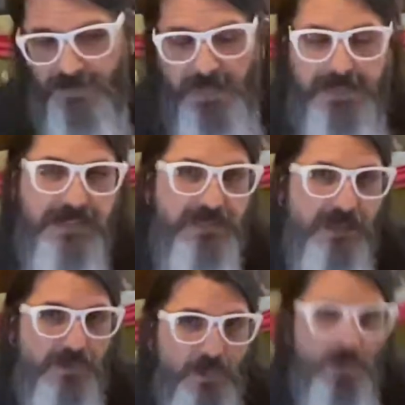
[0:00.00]

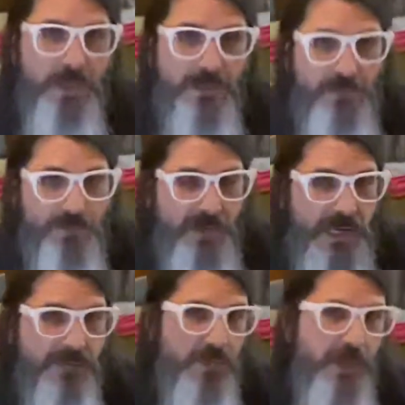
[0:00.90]
1971. This was kind of
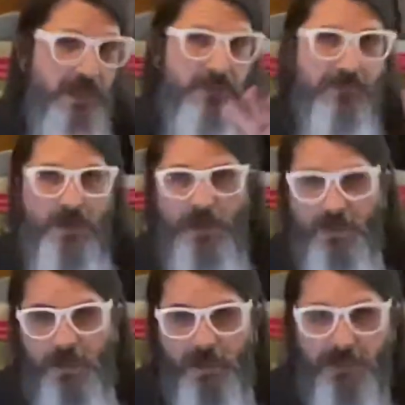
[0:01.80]
in the wake of
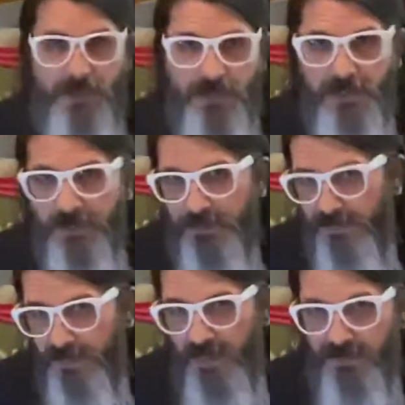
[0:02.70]
all the
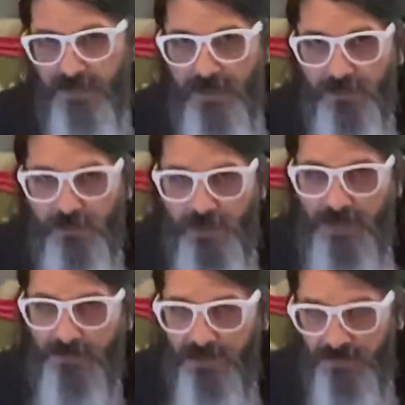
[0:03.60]
CSN
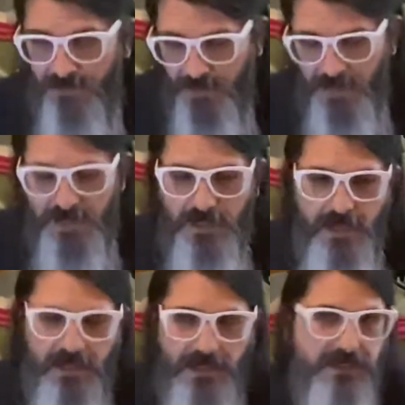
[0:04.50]
craziness.
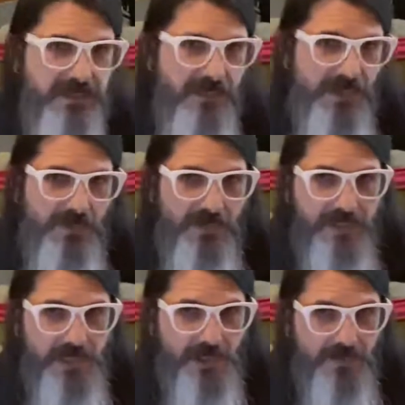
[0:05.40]
1970, we saw
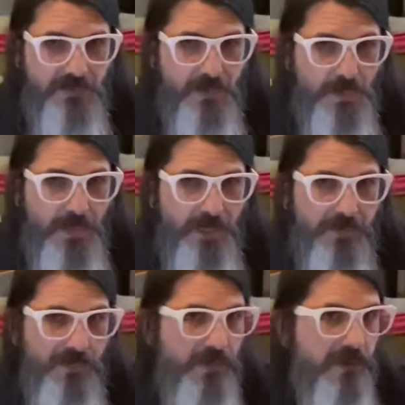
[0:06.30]
Deja Vu. We also
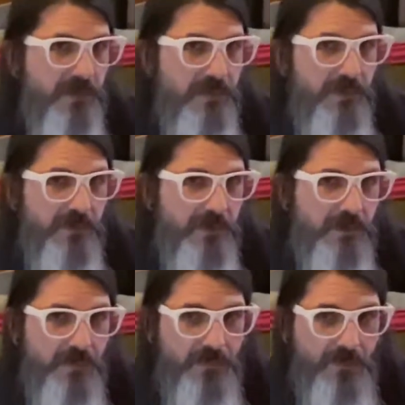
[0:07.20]
saw Stephen
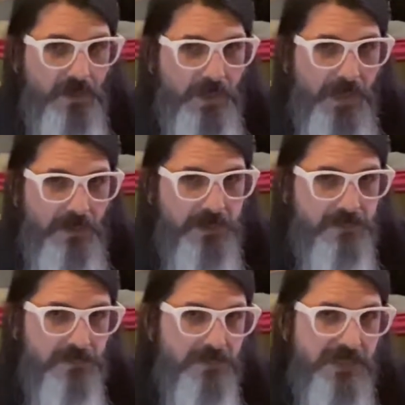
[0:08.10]
Stills' solo
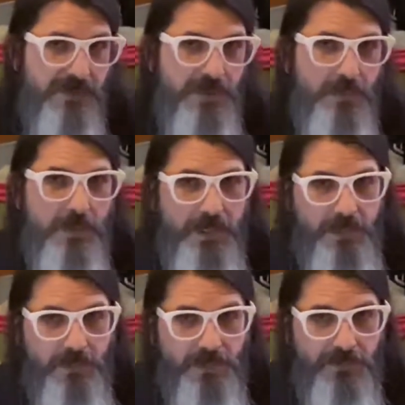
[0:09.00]
album. 71
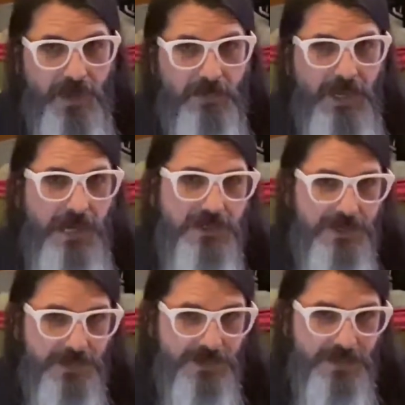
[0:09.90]
was Graham
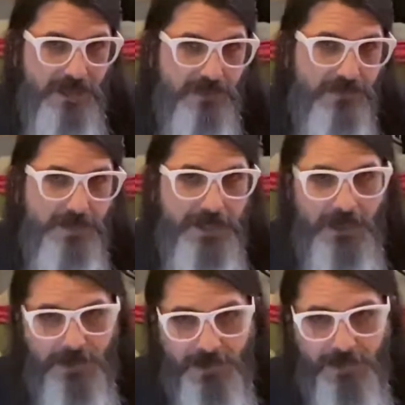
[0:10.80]
Nash's Songs for
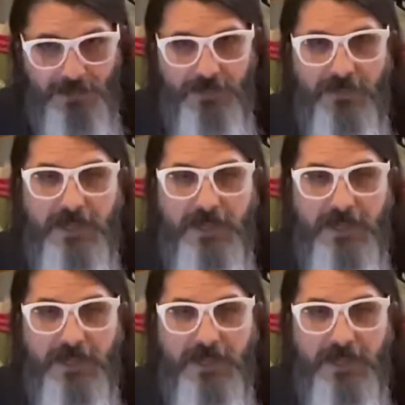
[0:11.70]
Beginners.